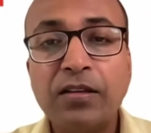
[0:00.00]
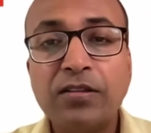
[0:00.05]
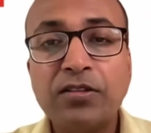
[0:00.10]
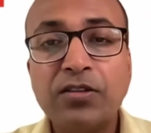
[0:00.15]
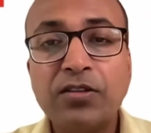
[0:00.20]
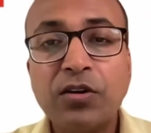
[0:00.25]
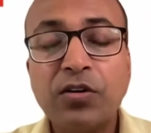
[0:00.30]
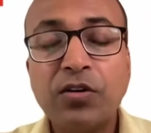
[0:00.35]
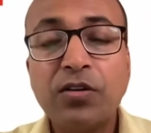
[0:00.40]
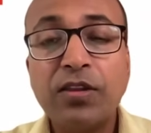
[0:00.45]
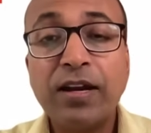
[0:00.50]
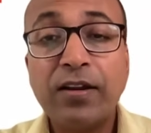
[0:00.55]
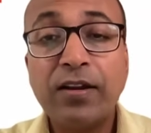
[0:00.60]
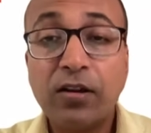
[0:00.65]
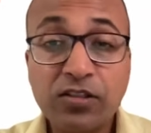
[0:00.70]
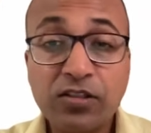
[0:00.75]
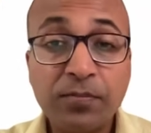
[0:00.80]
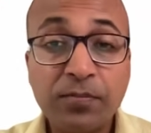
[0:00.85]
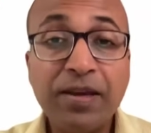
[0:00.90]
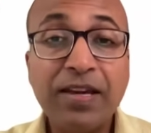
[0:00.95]
So that
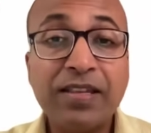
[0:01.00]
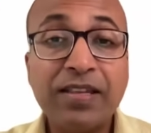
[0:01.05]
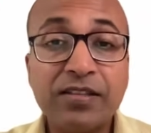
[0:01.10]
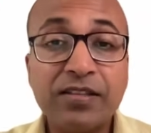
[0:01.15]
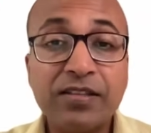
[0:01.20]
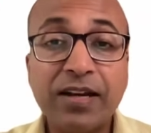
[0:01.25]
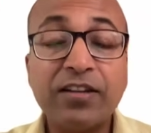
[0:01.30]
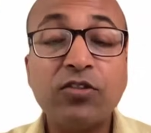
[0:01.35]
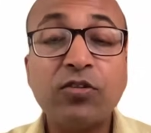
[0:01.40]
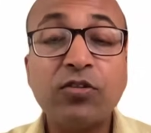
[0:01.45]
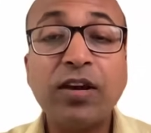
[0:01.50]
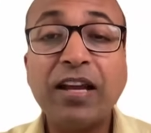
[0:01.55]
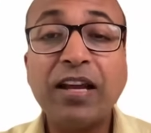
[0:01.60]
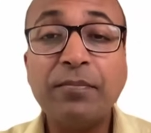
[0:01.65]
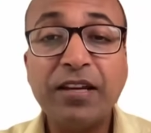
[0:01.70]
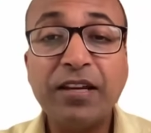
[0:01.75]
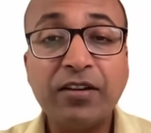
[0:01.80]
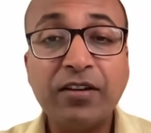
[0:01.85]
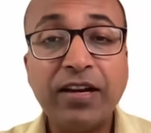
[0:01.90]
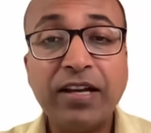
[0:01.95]
also means that you can
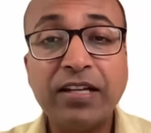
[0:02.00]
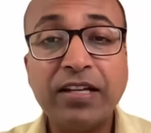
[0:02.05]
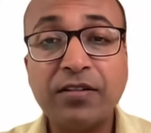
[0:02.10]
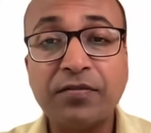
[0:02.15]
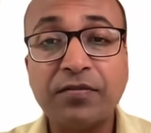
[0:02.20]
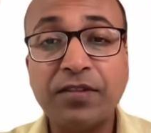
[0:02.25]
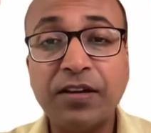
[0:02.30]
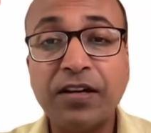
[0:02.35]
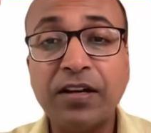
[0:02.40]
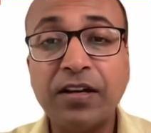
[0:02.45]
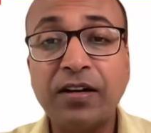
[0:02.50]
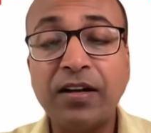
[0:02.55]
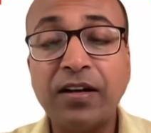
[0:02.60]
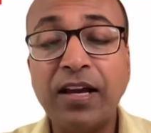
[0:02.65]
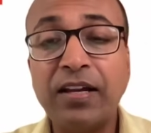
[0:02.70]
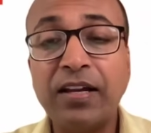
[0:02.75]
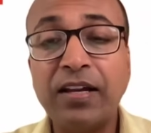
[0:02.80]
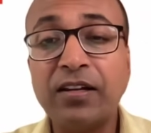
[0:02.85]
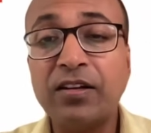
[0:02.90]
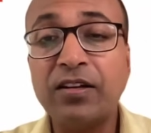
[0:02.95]
be creative
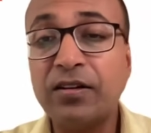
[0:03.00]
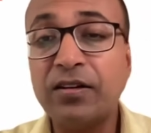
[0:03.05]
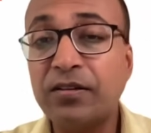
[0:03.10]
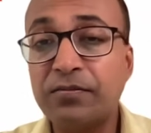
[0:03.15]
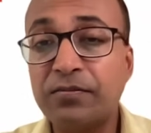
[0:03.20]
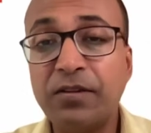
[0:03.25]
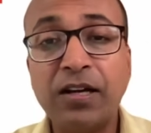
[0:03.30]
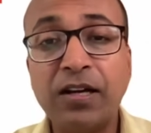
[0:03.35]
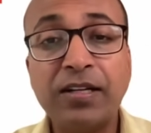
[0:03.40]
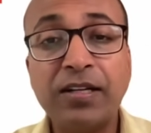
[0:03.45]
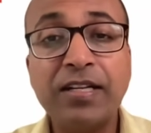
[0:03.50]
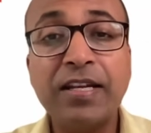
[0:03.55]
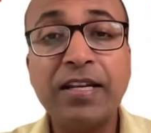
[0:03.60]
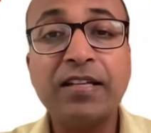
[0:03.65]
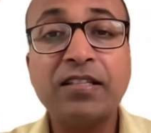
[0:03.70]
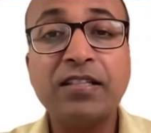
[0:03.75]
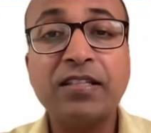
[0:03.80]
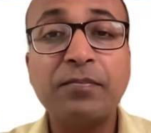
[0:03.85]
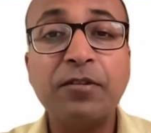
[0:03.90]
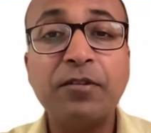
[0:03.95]
and
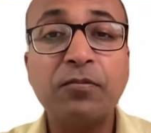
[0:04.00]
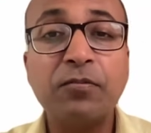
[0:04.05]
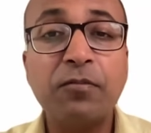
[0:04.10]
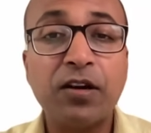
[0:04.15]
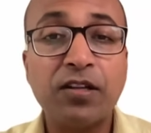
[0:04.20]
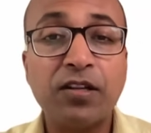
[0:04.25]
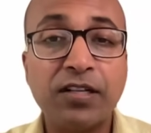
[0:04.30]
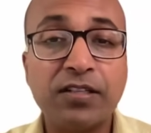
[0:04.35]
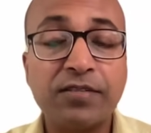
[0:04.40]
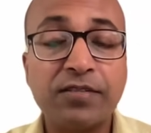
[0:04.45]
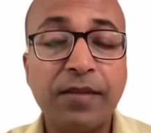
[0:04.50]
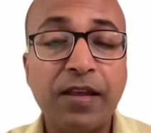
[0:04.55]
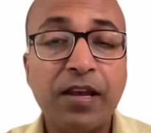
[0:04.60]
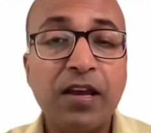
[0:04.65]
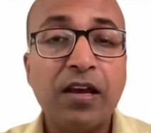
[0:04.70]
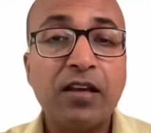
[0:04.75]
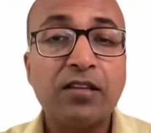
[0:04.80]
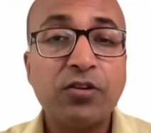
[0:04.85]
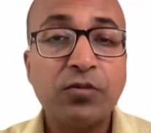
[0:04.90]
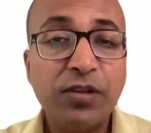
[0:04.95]
undertake some new projects.
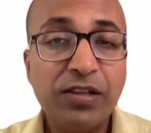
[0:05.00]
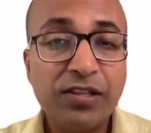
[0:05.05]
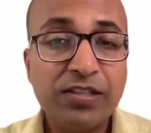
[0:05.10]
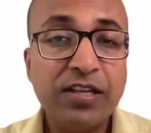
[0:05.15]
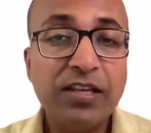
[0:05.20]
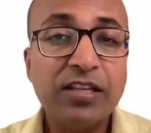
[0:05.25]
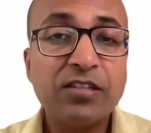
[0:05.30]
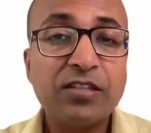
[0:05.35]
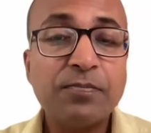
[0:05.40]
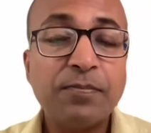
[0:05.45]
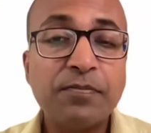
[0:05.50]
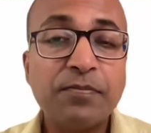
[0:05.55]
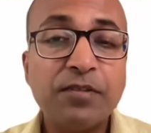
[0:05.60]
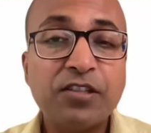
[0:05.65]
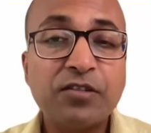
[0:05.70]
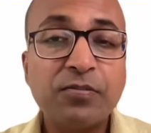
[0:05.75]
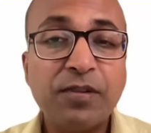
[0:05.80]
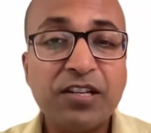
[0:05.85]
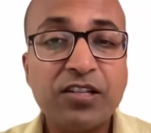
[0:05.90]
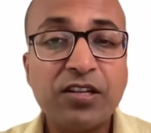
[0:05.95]
So we'll see
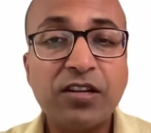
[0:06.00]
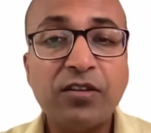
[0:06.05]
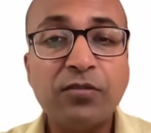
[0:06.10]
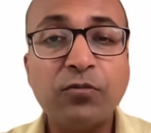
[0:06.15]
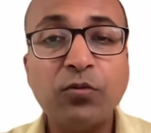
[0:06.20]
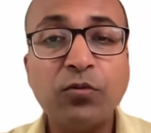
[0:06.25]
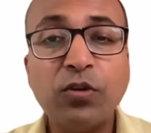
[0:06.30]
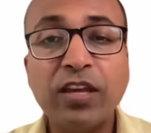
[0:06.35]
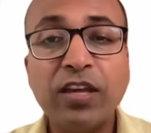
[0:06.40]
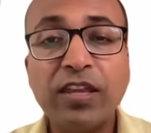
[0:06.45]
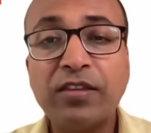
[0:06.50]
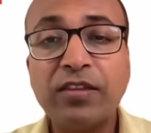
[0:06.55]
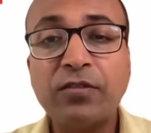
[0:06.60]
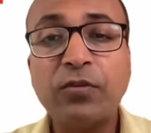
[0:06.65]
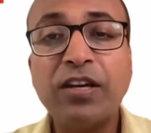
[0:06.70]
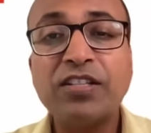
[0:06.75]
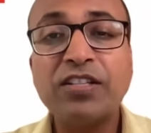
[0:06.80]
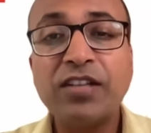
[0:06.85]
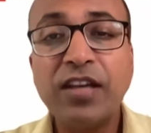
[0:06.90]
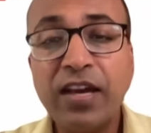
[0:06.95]
especially with
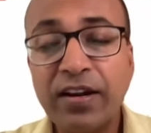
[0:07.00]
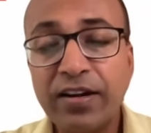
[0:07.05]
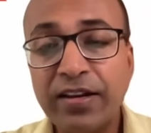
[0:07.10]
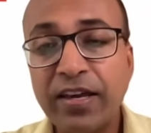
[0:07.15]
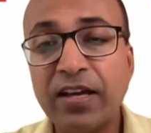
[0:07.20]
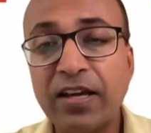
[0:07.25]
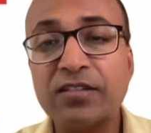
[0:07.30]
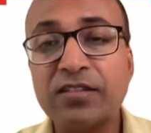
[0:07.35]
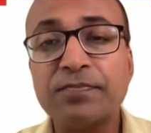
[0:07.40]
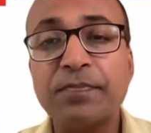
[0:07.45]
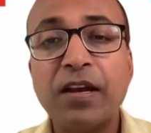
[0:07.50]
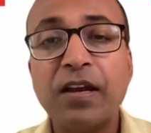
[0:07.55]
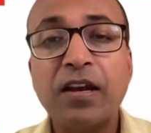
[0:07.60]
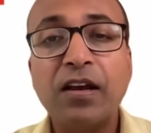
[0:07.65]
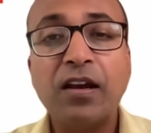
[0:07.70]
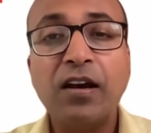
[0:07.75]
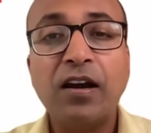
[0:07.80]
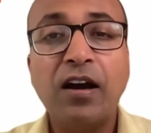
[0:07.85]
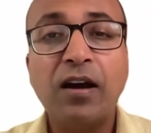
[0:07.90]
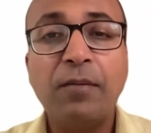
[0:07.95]
which areas,
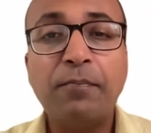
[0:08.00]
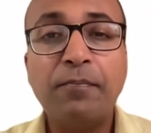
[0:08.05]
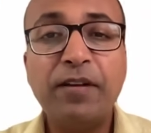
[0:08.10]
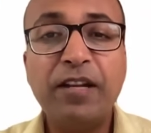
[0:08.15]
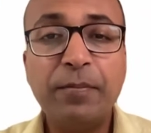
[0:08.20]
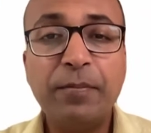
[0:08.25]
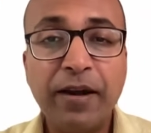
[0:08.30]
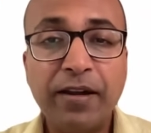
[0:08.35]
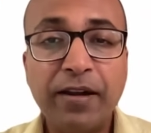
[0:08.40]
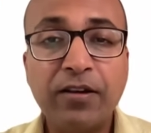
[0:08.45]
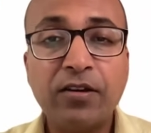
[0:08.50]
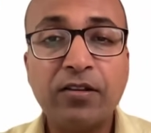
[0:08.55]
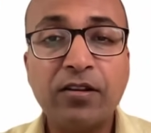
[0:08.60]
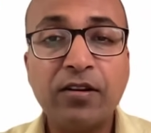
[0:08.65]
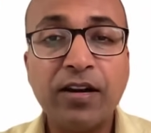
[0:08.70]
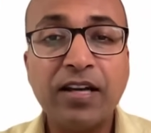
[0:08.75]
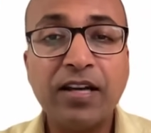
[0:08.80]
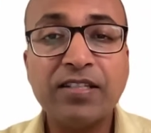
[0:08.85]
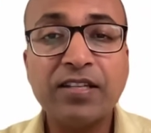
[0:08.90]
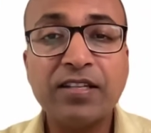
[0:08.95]
depending on the
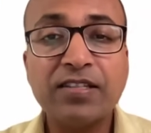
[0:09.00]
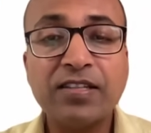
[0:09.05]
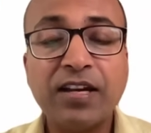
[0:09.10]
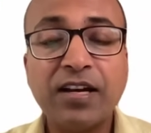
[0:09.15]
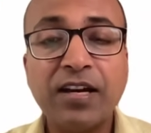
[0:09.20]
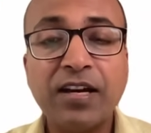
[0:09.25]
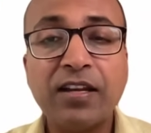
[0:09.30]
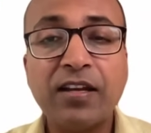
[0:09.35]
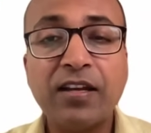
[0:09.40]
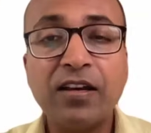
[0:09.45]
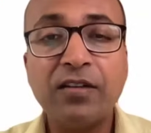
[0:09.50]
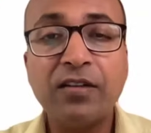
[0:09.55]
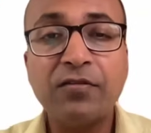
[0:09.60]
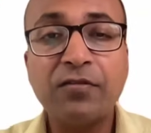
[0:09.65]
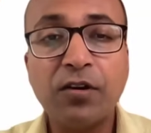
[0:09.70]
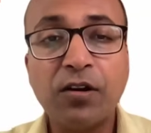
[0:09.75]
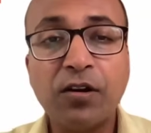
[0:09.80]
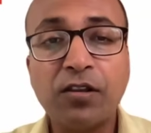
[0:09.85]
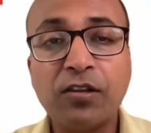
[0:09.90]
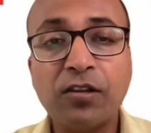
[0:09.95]
rising sign
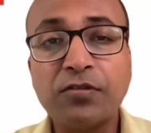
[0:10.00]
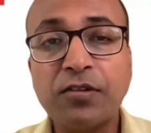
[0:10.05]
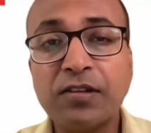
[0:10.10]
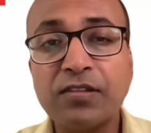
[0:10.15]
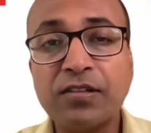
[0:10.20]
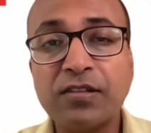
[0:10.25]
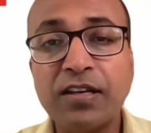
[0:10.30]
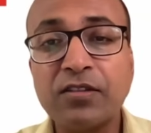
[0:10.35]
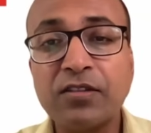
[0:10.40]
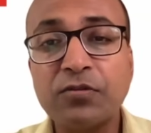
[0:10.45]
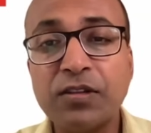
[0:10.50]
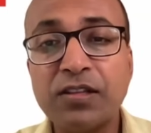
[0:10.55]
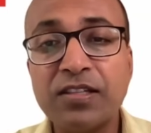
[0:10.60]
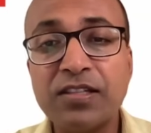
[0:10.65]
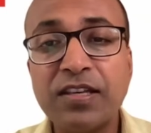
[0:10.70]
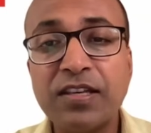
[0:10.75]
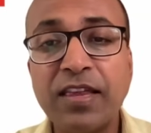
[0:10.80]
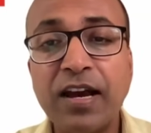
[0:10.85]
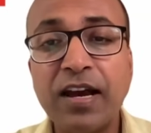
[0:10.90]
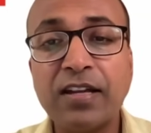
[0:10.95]
for all the 12 signs, we'll
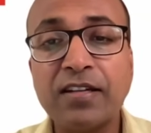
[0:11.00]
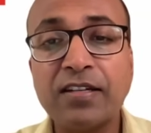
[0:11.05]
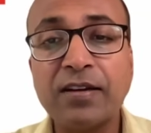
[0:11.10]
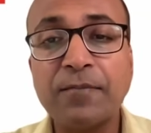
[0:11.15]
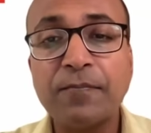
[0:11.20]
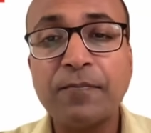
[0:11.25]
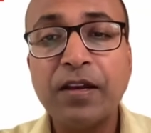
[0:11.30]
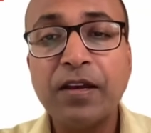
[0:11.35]
see that.